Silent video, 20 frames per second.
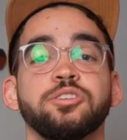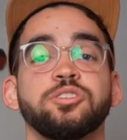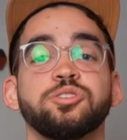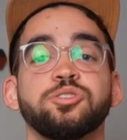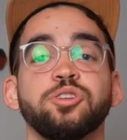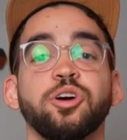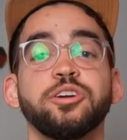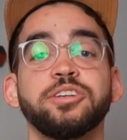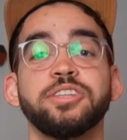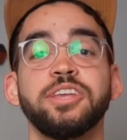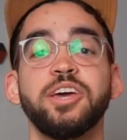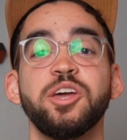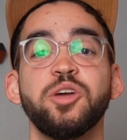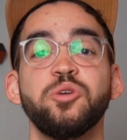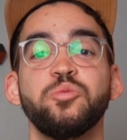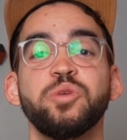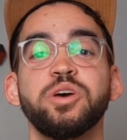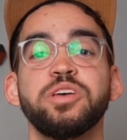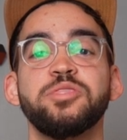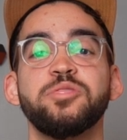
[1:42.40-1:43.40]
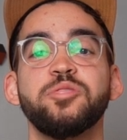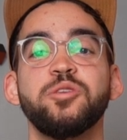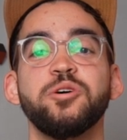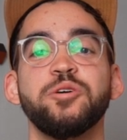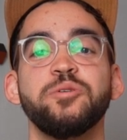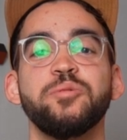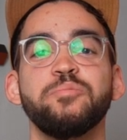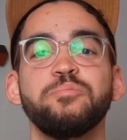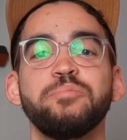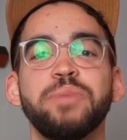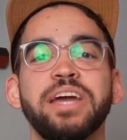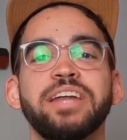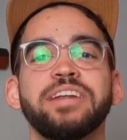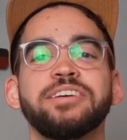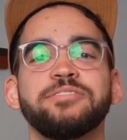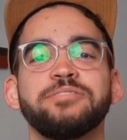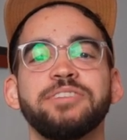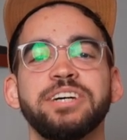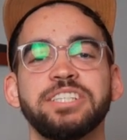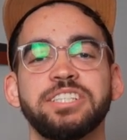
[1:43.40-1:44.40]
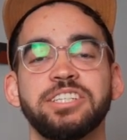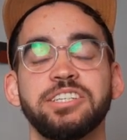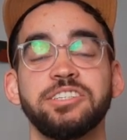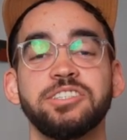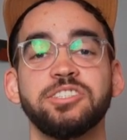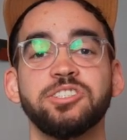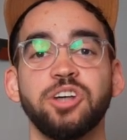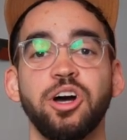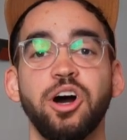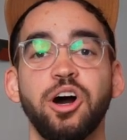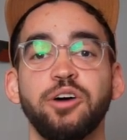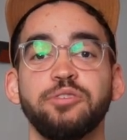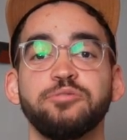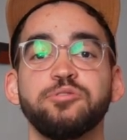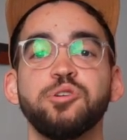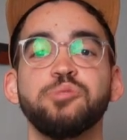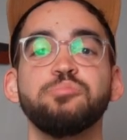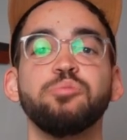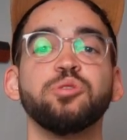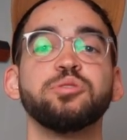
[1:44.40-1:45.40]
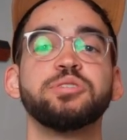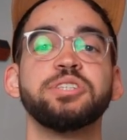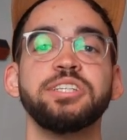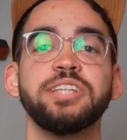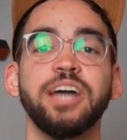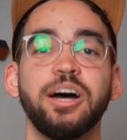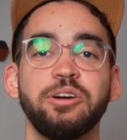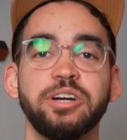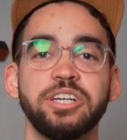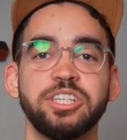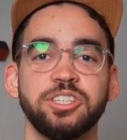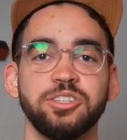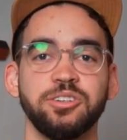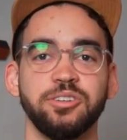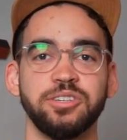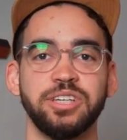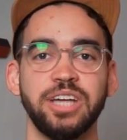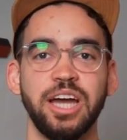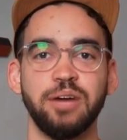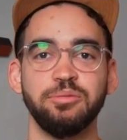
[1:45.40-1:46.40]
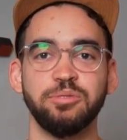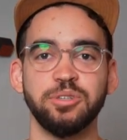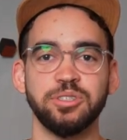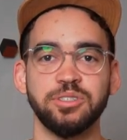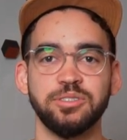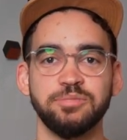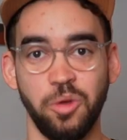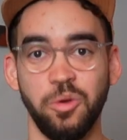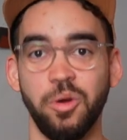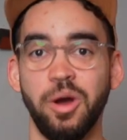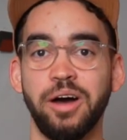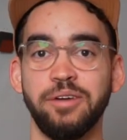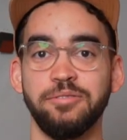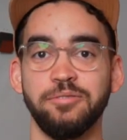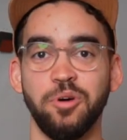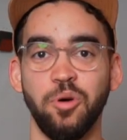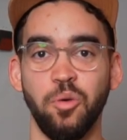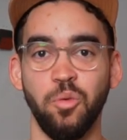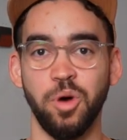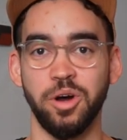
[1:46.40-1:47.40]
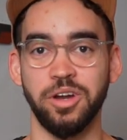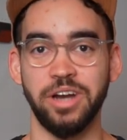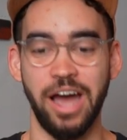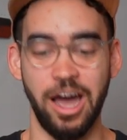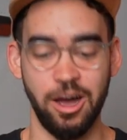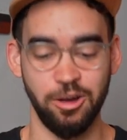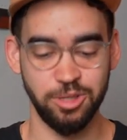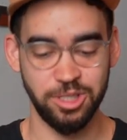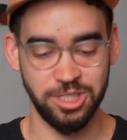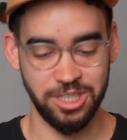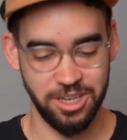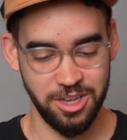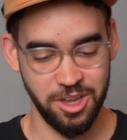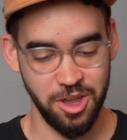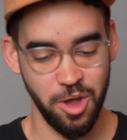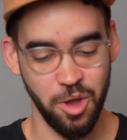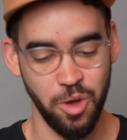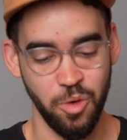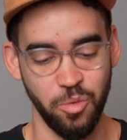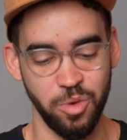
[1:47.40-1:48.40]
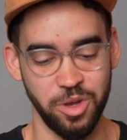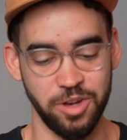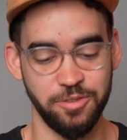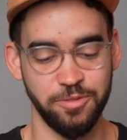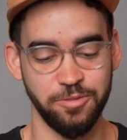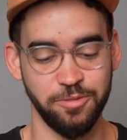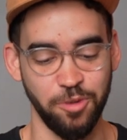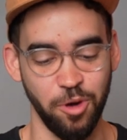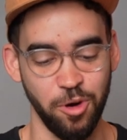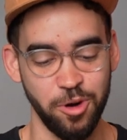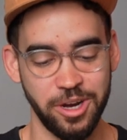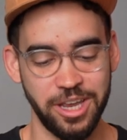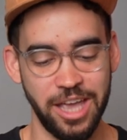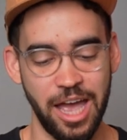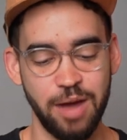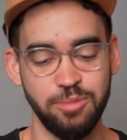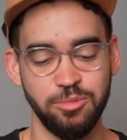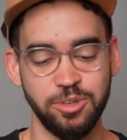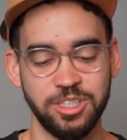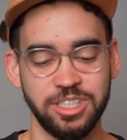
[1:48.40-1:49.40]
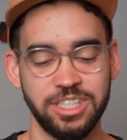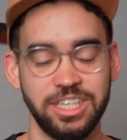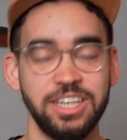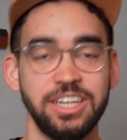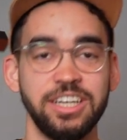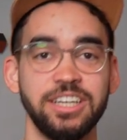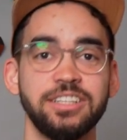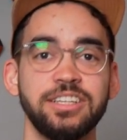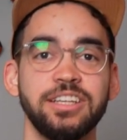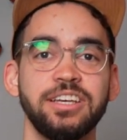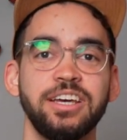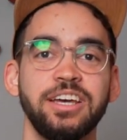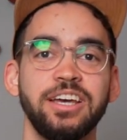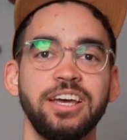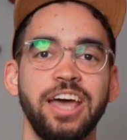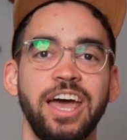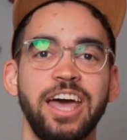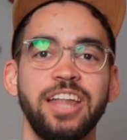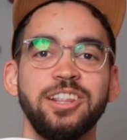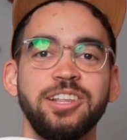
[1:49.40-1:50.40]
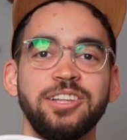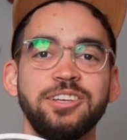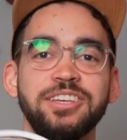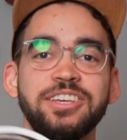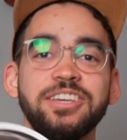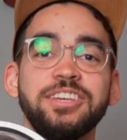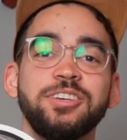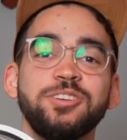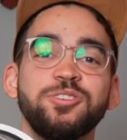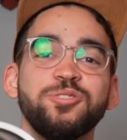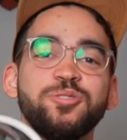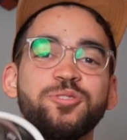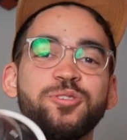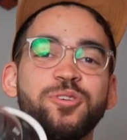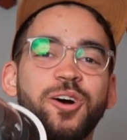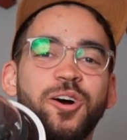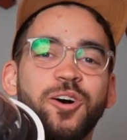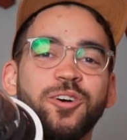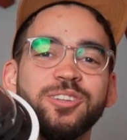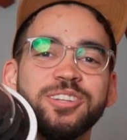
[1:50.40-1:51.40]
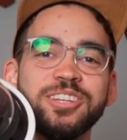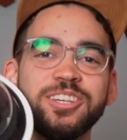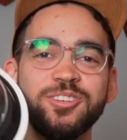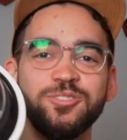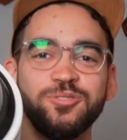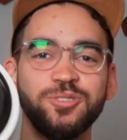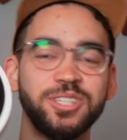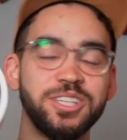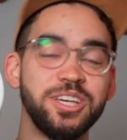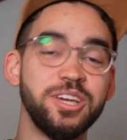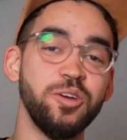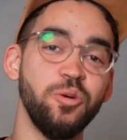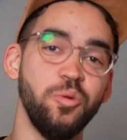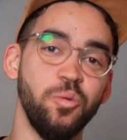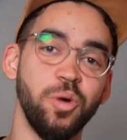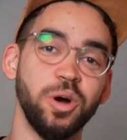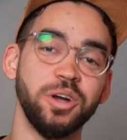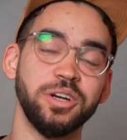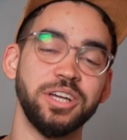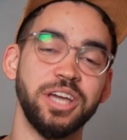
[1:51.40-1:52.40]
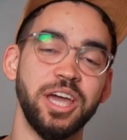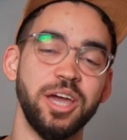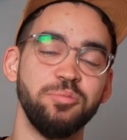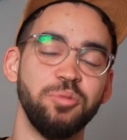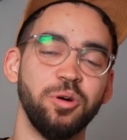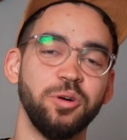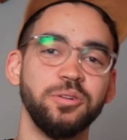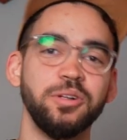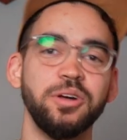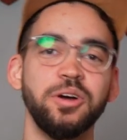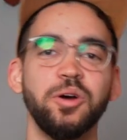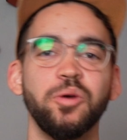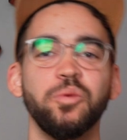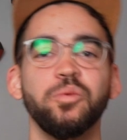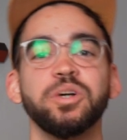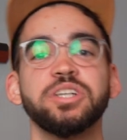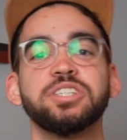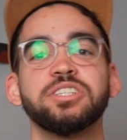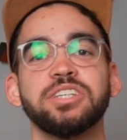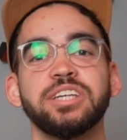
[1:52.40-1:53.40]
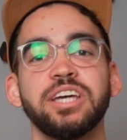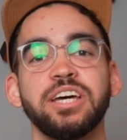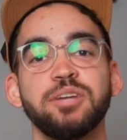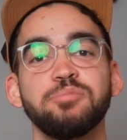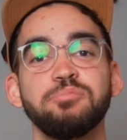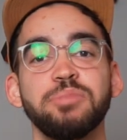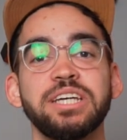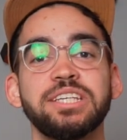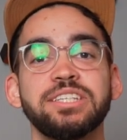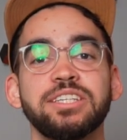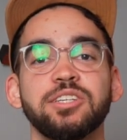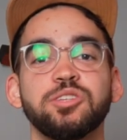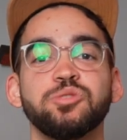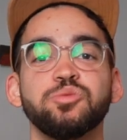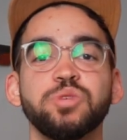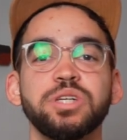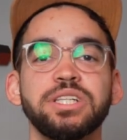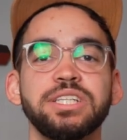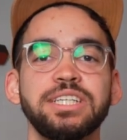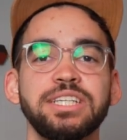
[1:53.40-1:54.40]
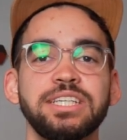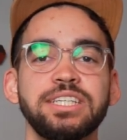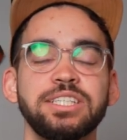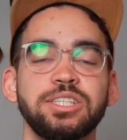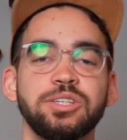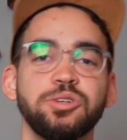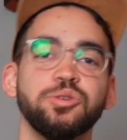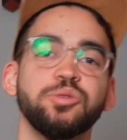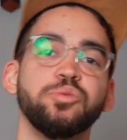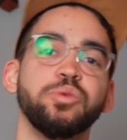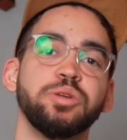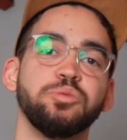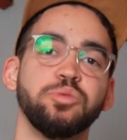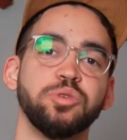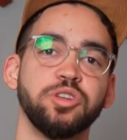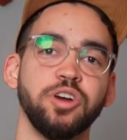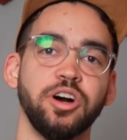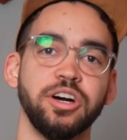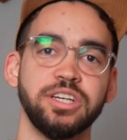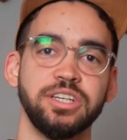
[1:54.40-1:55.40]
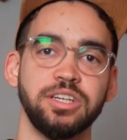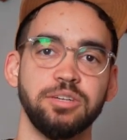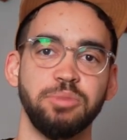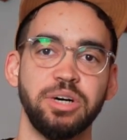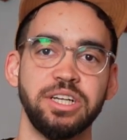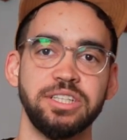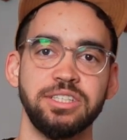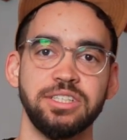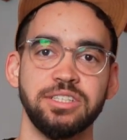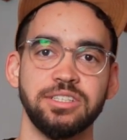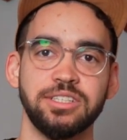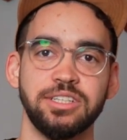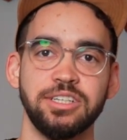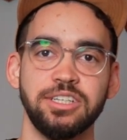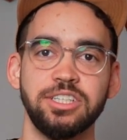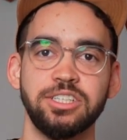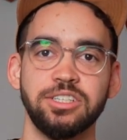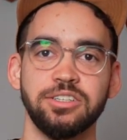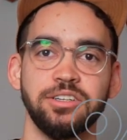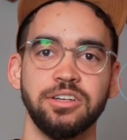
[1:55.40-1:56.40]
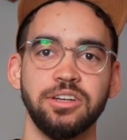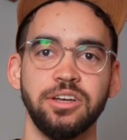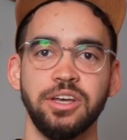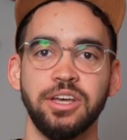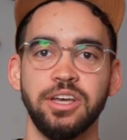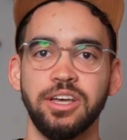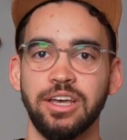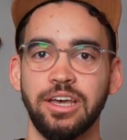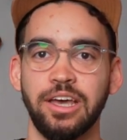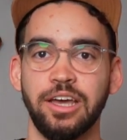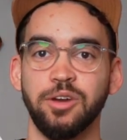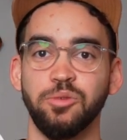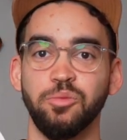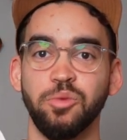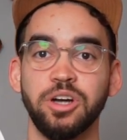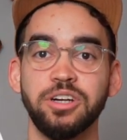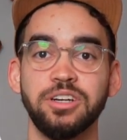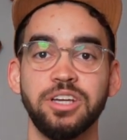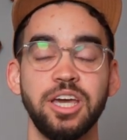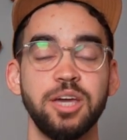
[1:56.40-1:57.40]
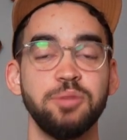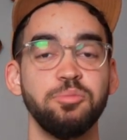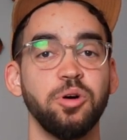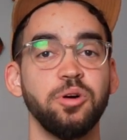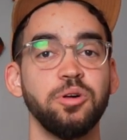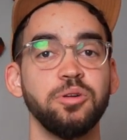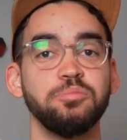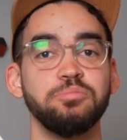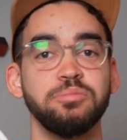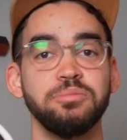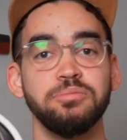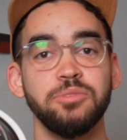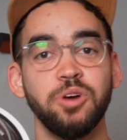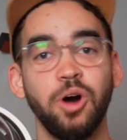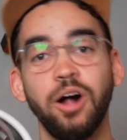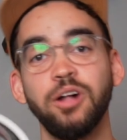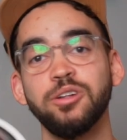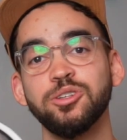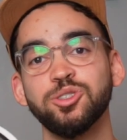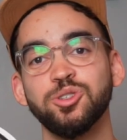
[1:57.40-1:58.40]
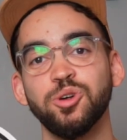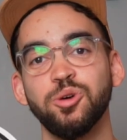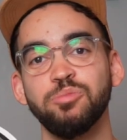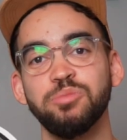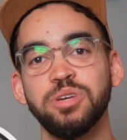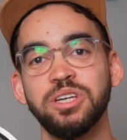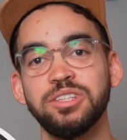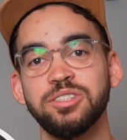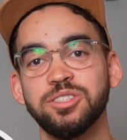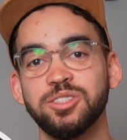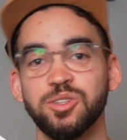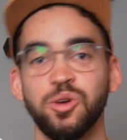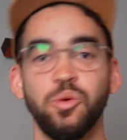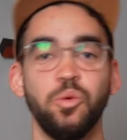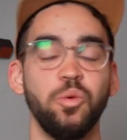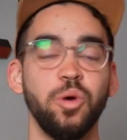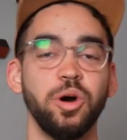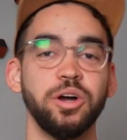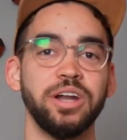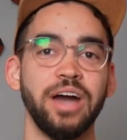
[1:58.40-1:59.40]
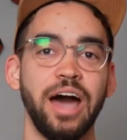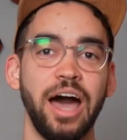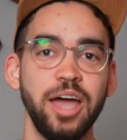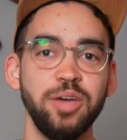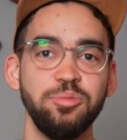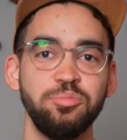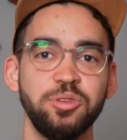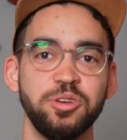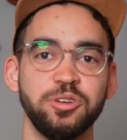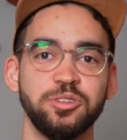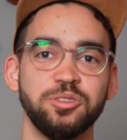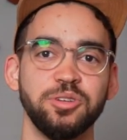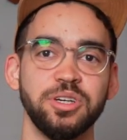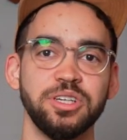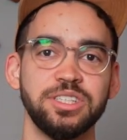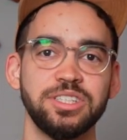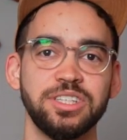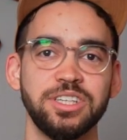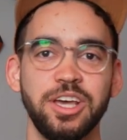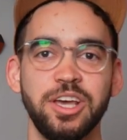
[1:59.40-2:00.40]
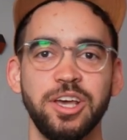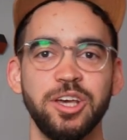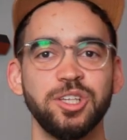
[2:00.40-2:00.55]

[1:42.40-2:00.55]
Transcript: Starting with the main advantage of the multi-directional cameras. You have one housing with four cameras in it, and you're only using one cable, which again makes it really easier when we're talking about the installation. And one cable also means one IP address.